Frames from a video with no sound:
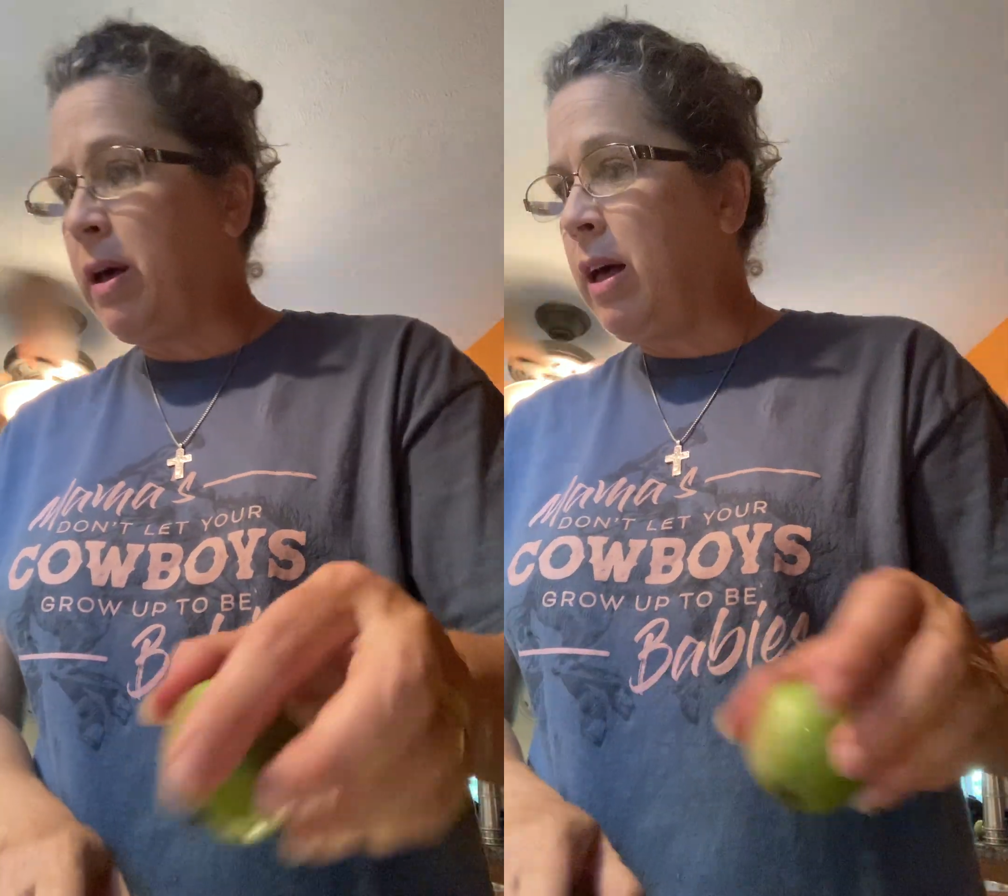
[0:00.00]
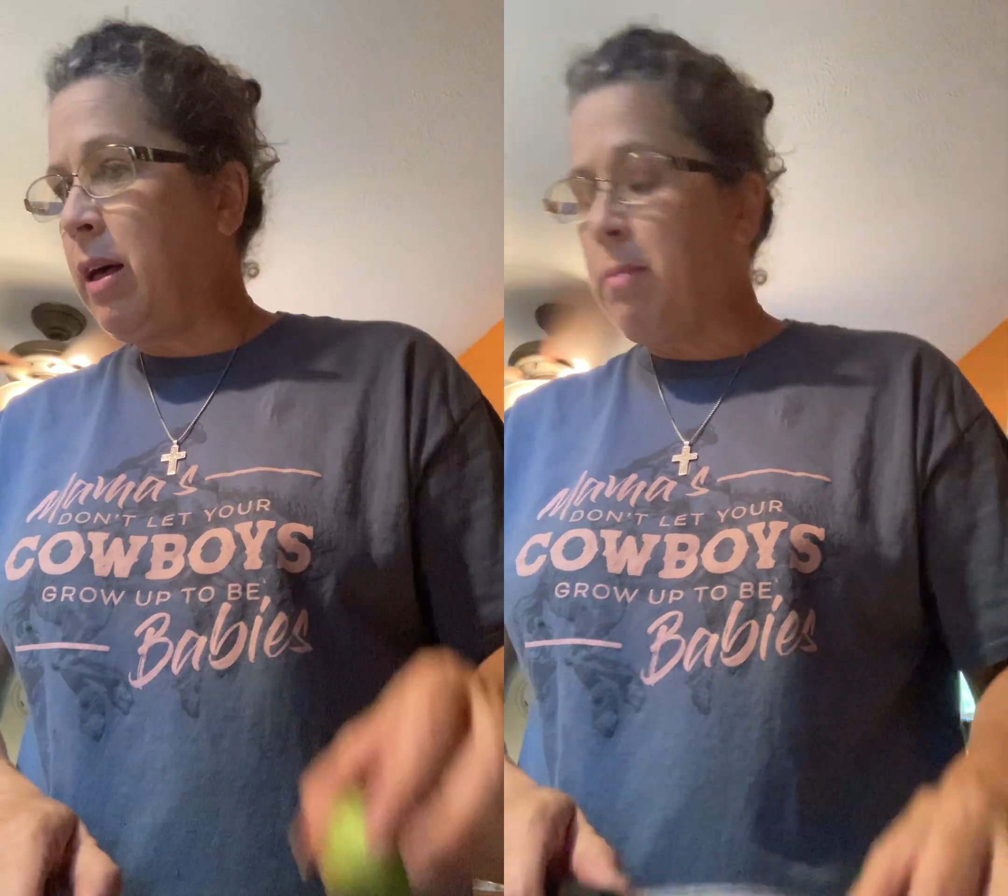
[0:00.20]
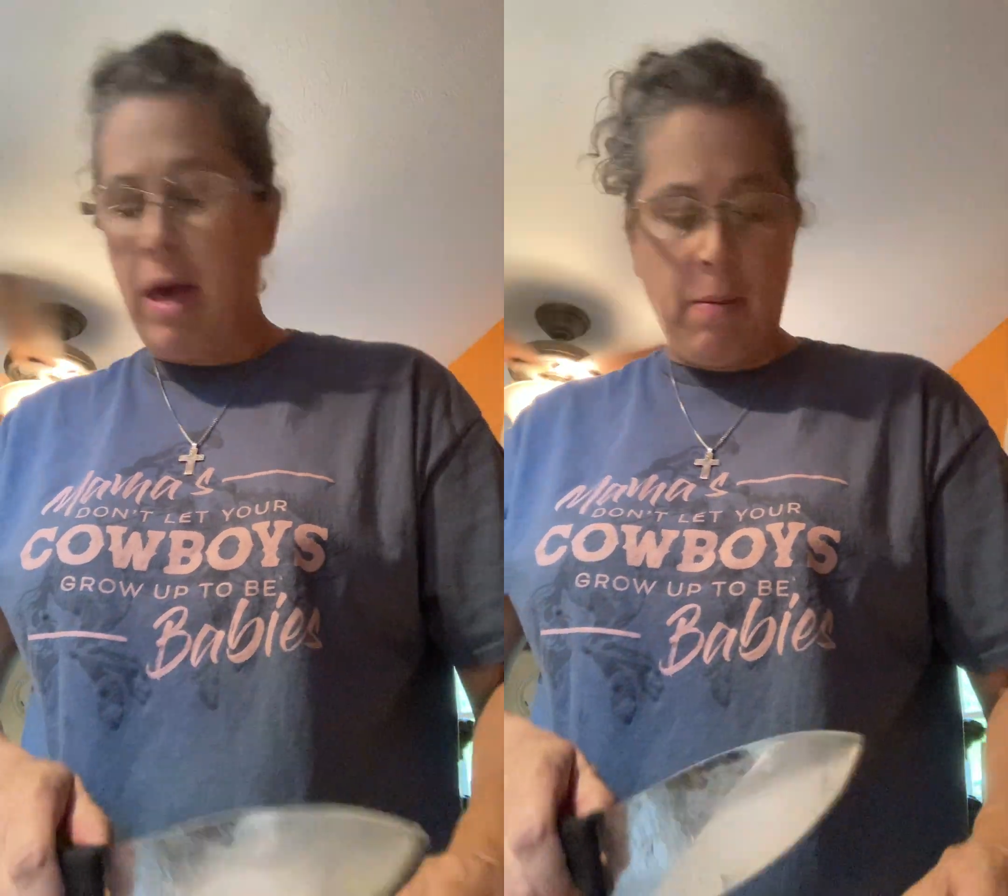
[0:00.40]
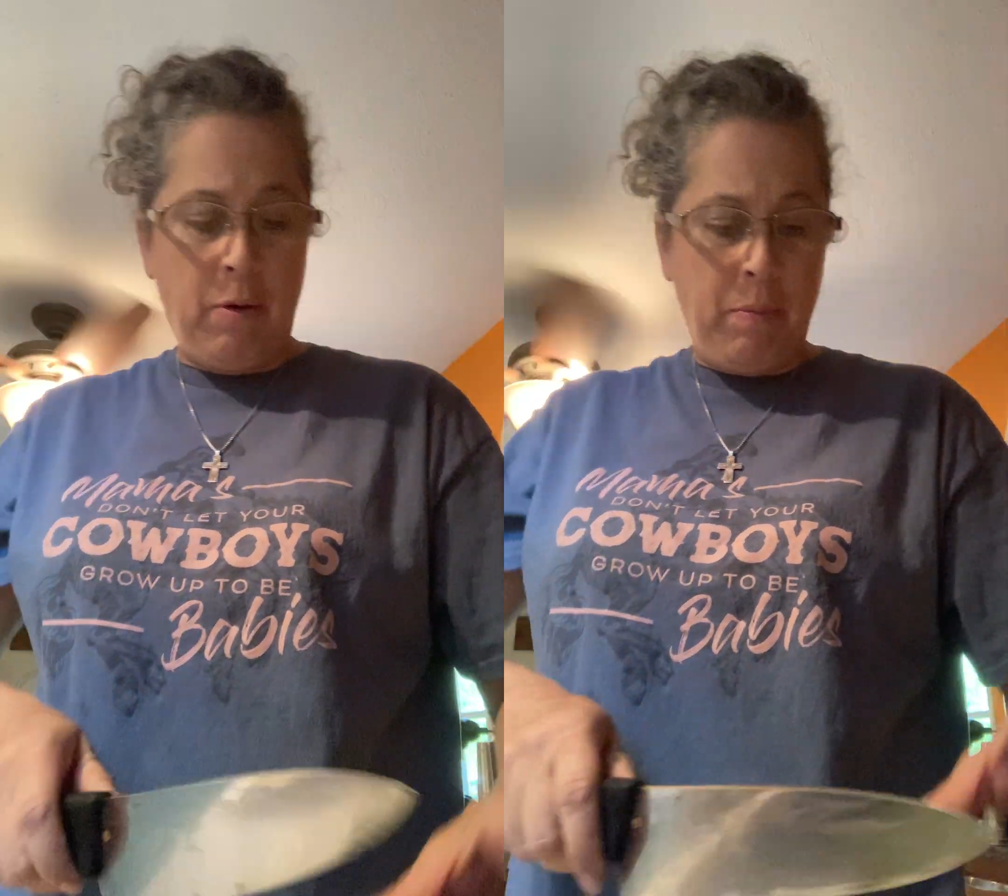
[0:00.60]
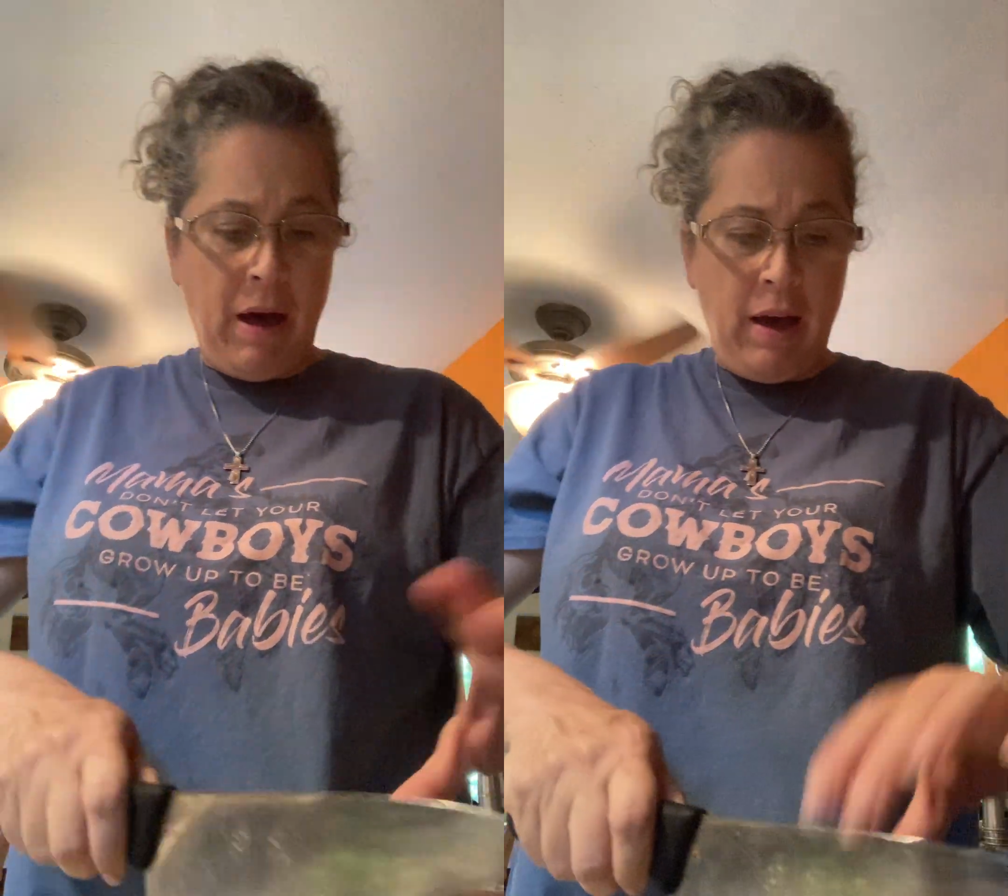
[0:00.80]
apple
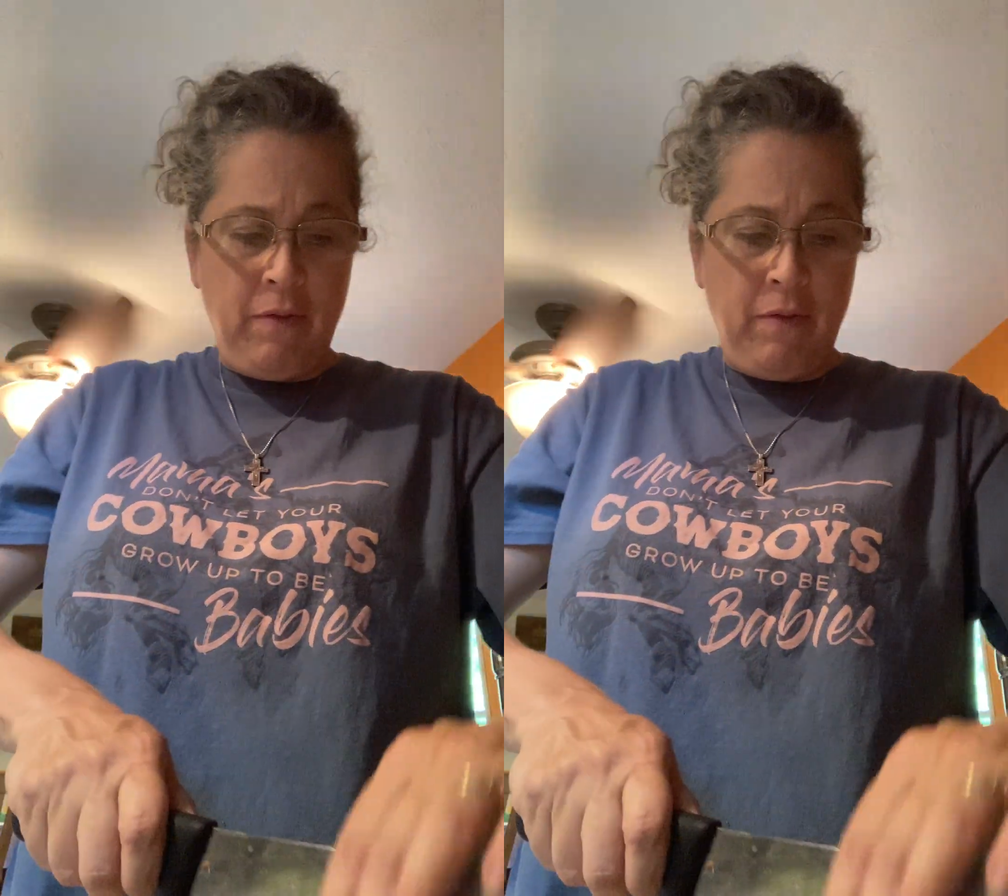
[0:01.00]
pie